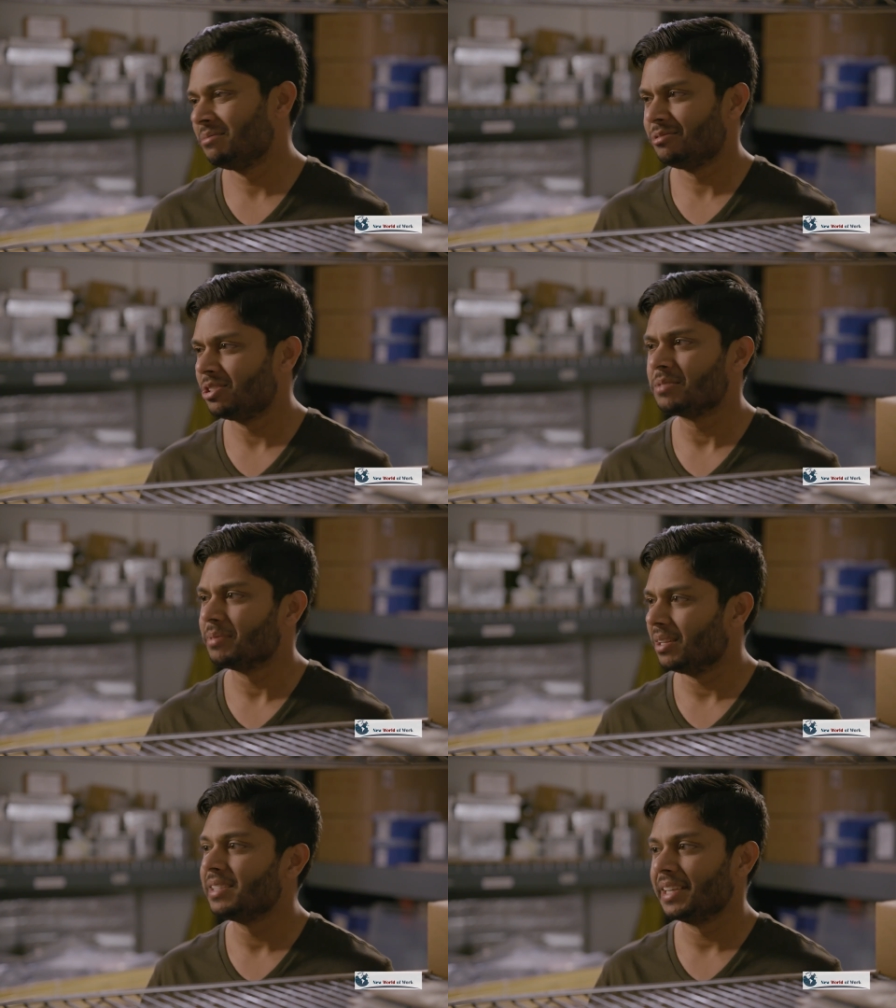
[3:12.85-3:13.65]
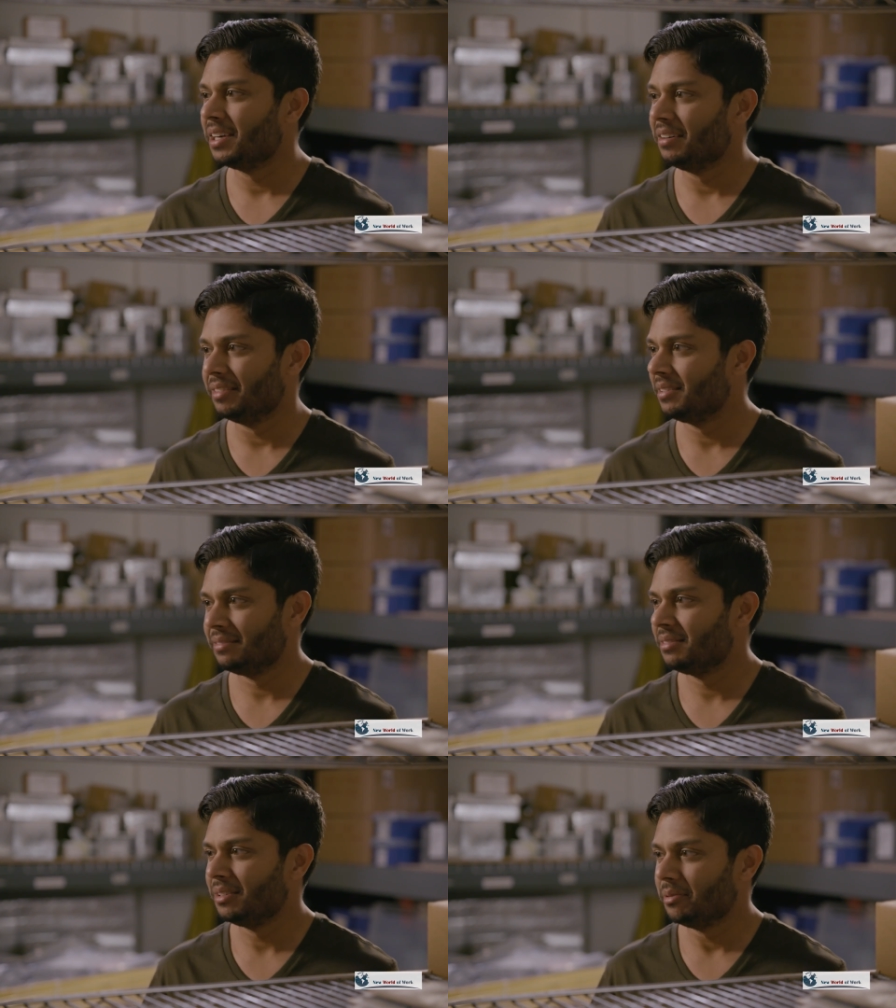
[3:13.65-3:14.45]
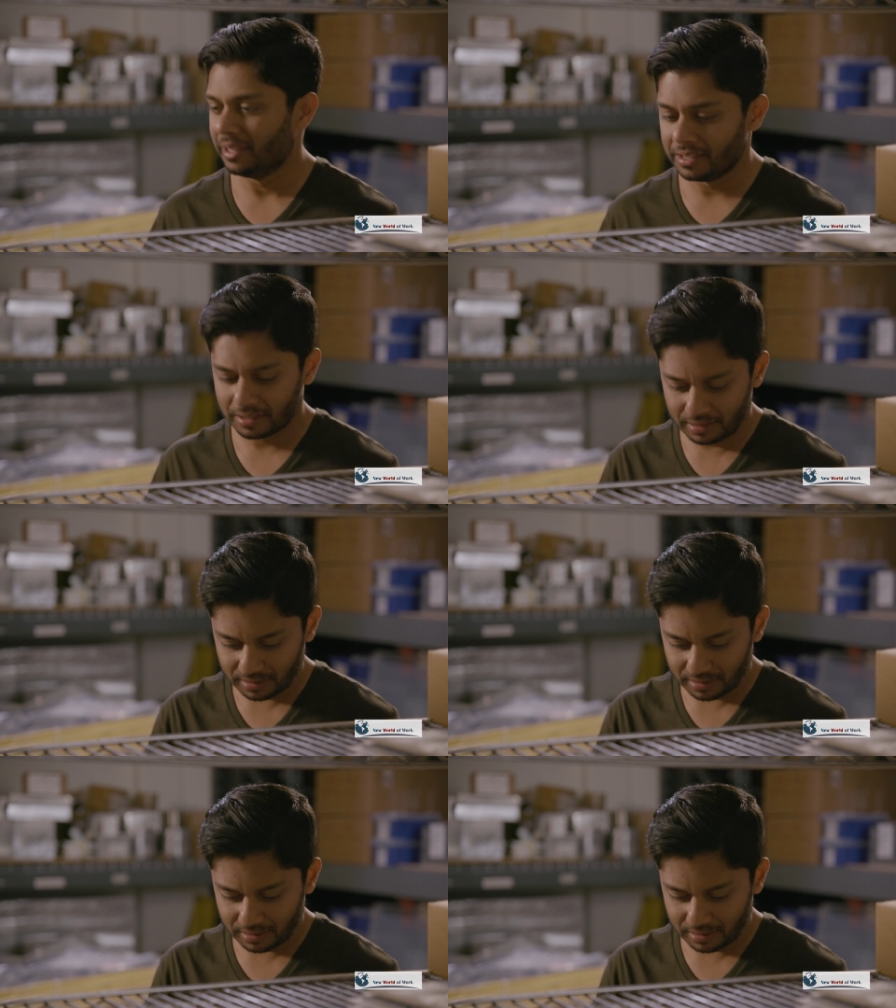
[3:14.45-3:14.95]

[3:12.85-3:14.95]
Trust me, I'll take care of it. No worries.